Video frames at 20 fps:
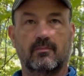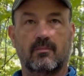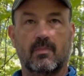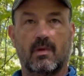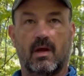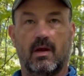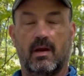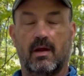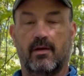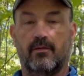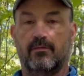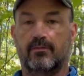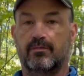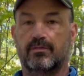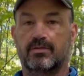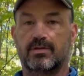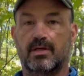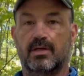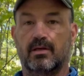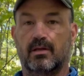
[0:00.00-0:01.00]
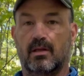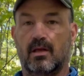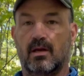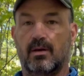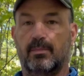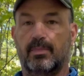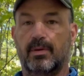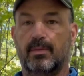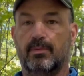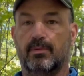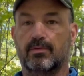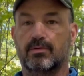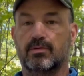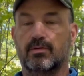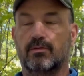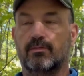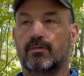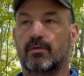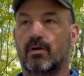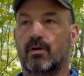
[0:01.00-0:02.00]
And I've seen a lot of people
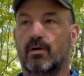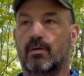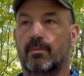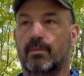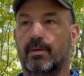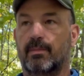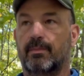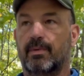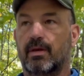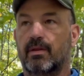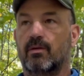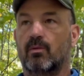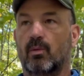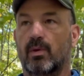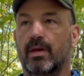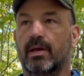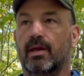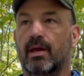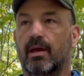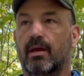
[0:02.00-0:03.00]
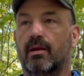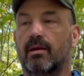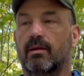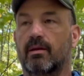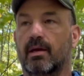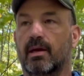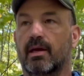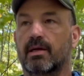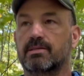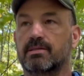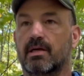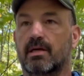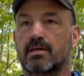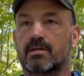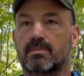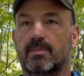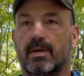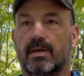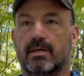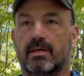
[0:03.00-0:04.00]
so far. I mean, being the weekend, I guess I
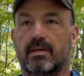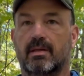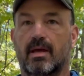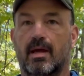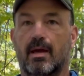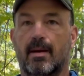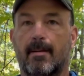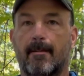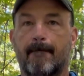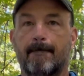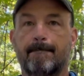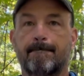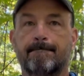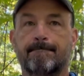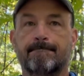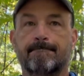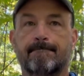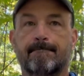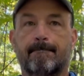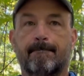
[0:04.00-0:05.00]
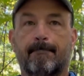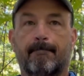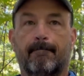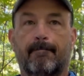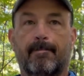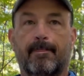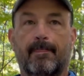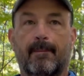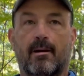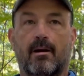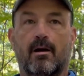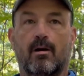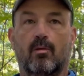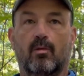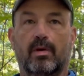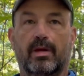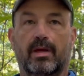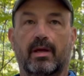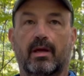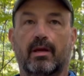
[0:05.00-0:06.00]
expected that.
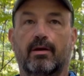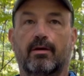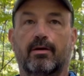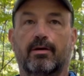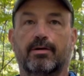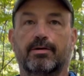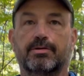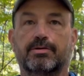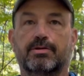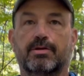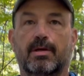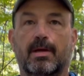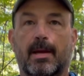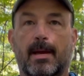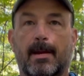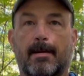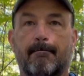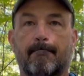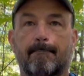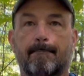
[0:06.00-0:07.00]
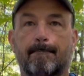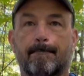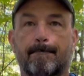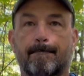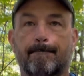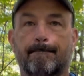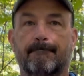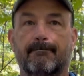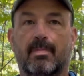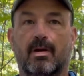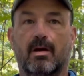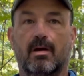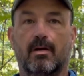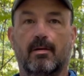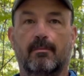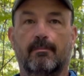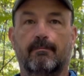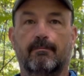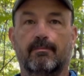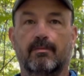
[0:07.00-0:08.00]
Weekenders and
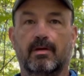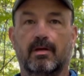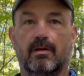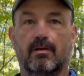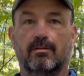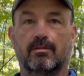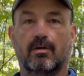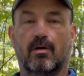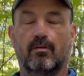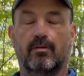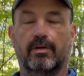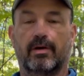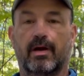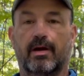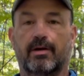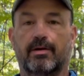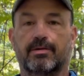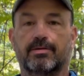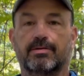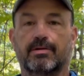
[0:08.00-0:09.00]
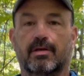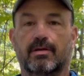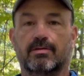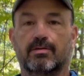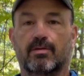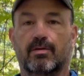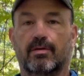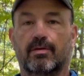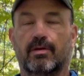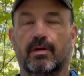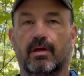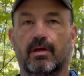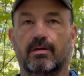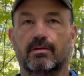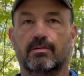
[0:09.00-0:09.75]
overnighters and that sort of thing.